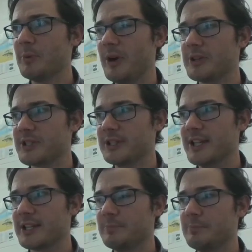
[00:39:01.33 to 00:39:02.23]
parts of the
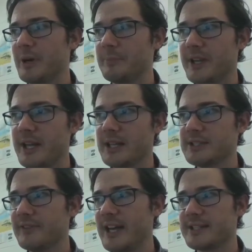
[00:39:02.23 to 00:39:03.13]
lake, but because
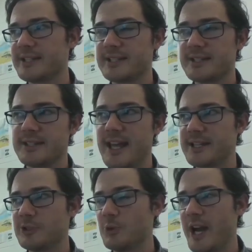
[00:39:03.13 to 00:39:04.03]
of
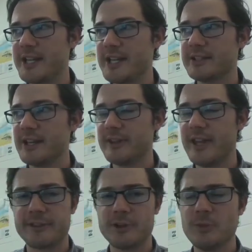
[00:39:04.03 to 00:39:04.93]
that gradient there,
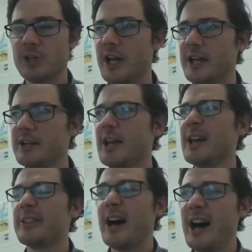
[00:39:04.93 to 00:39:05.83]
that thermocline,
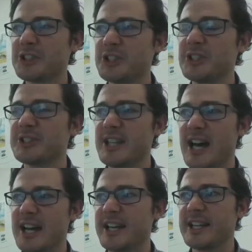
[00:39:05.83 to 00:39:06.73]
the oxygen is
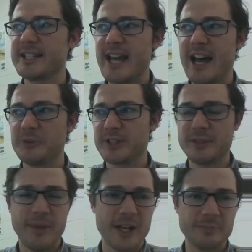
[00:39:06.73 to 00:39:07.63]
not getting down to
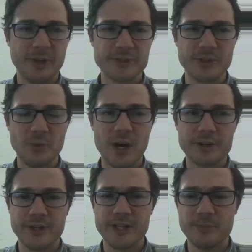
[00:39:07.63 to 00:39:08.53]
the bottom parts of the
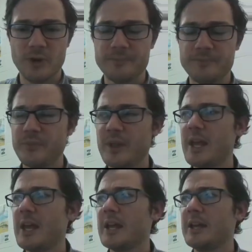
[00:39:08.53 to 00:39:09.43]
water anymore.
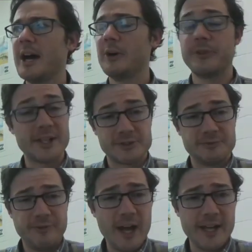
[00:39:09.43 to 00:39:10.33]
Now that's
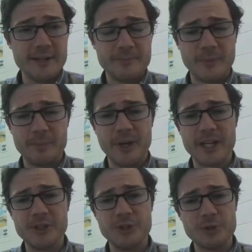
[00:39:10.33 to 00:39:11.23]
fine, but
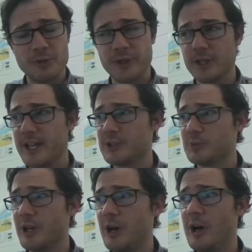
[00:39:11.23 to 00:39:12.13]
in eutrophic lakes,
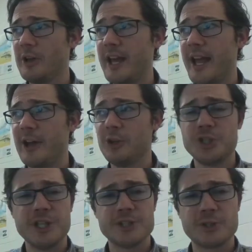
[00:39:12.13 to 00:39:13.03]
when all that
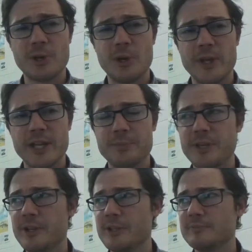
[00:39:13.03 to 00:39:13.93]
algae is growing up
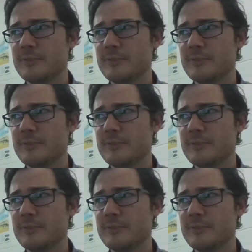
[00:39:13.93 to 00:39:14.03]
here,